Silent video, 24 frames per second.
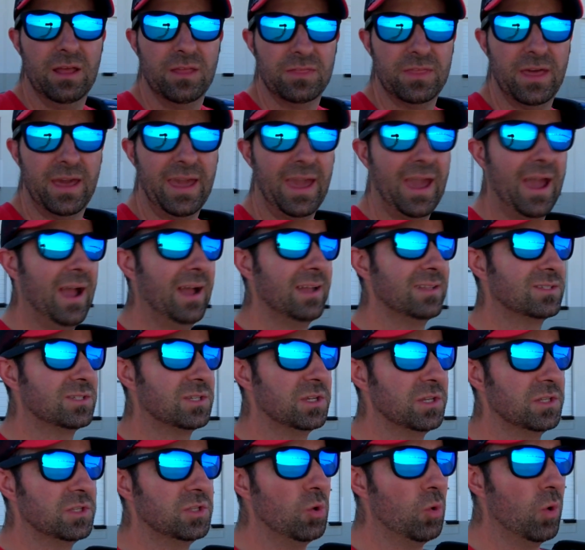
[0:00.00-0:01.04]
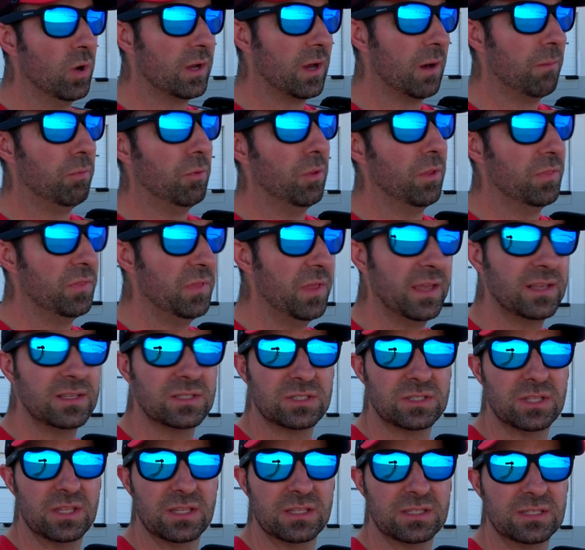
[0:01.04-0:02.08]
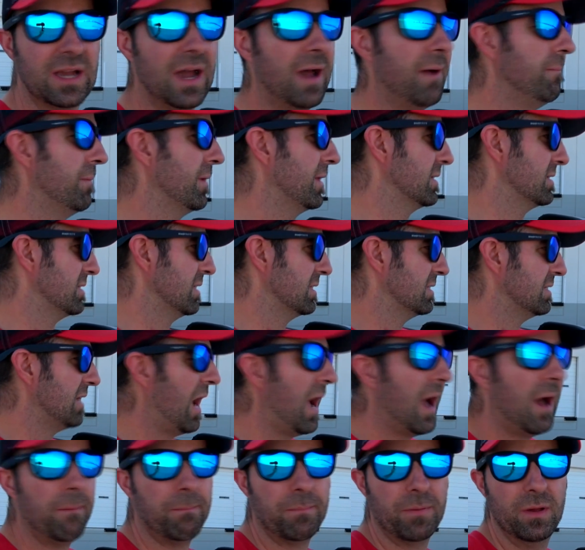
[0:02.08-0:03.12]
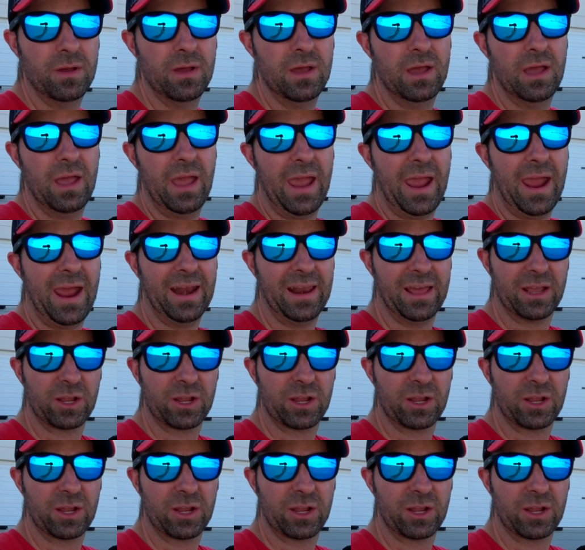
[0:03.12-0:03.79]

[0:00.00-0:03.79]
they had to do a couple of things to the top because the top had